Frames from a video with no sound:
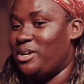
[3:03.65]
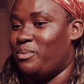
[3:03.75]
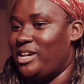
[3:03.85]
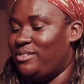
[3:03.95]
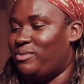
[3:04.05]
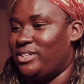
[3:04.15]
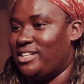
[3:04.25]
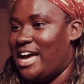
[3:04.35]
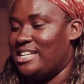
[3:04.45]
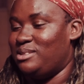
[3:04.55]
like, waited for the
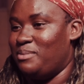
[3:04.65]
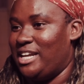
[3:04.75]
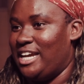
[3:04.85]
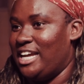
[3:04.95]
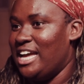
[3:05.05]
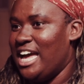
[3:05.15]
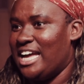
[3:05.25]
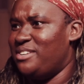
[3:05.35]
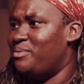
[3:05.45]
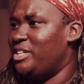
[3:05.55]
last minute.
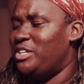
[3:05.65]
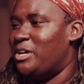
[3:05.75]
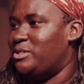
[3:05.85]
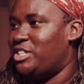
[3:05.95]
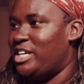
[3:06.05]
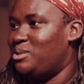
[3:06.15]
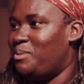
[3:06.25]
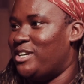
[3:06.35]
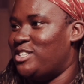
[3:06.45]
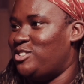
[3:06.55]
I didn't really know
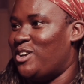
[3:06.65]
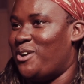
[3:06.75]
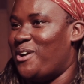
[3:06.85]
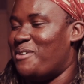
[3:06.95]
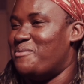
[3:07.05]
Shakespeare, so at